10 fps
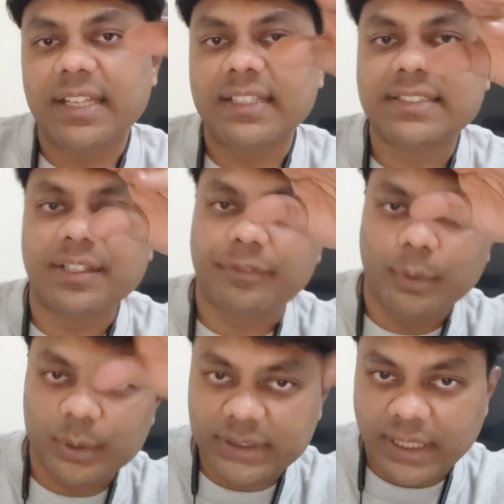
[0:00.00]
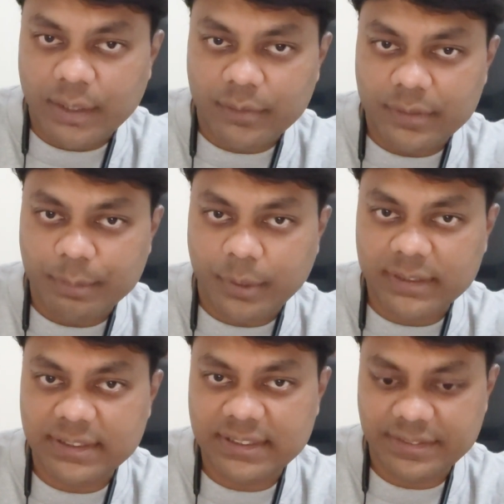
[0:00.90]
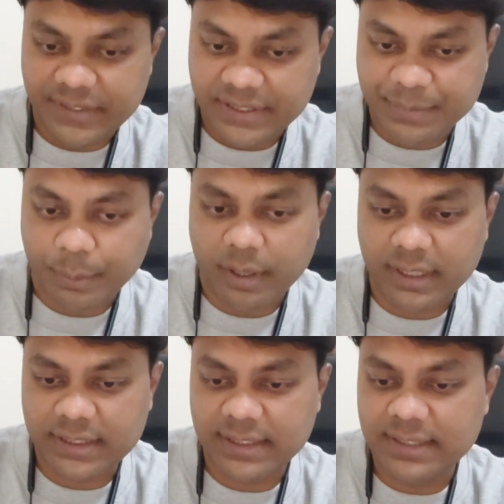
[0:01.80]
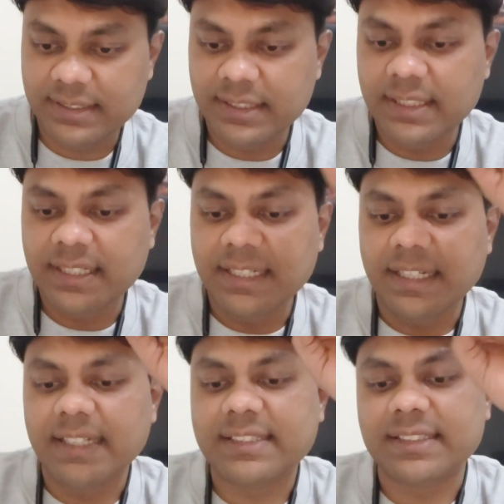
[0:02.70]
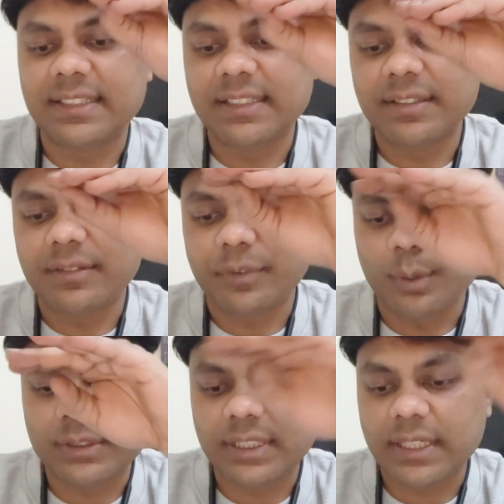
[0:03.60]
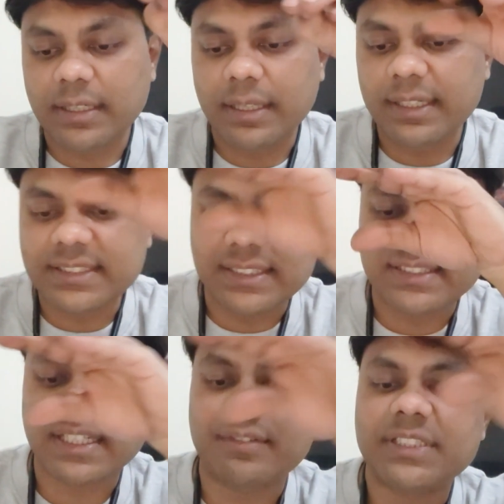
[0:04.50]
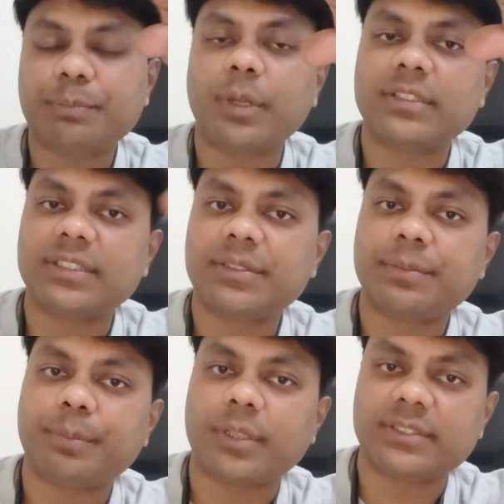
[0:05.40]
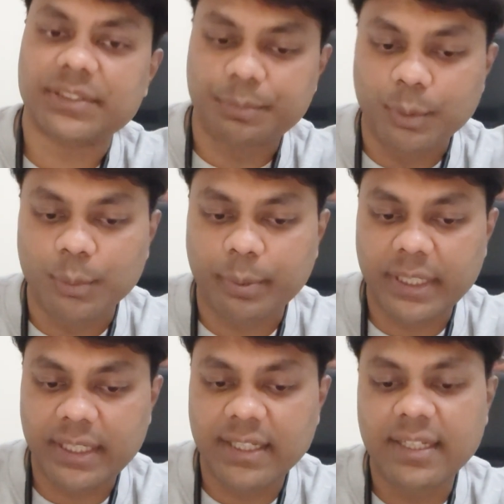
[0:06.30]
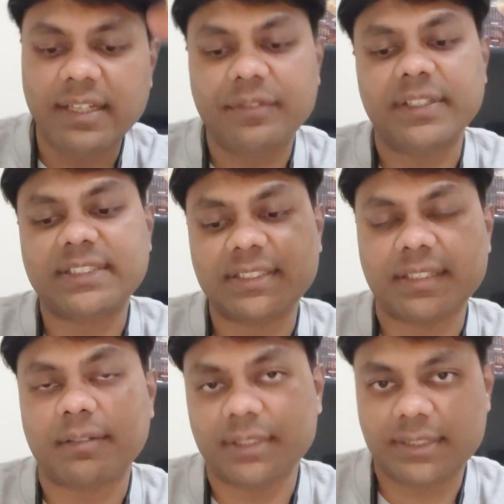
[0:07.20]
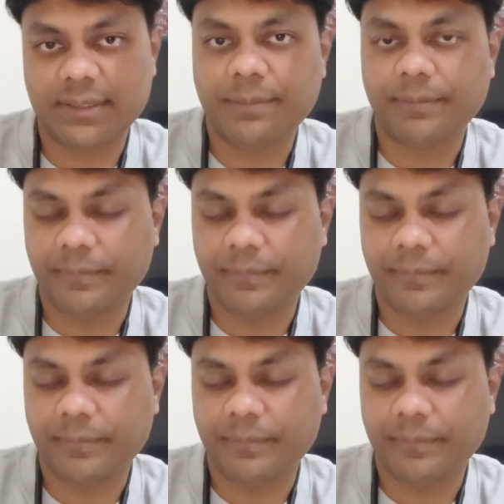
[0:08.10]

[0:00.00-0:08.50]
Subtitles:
is the flowchart of the process. If it's production, it's the flowchart, it's the service process blueprint if it's a service.